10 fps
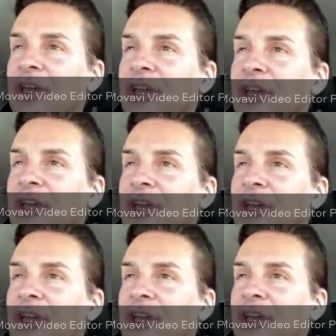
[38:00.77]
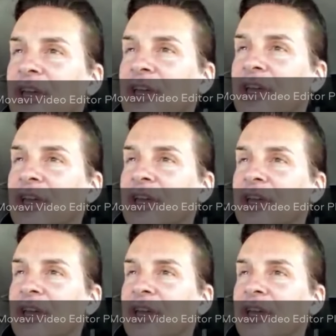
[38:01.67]
It looks like a
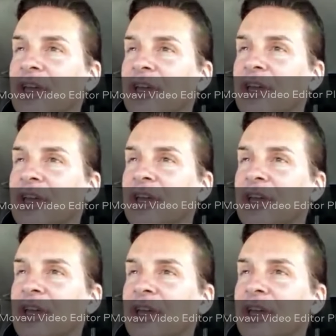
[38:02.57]
Blade Runner kind of city.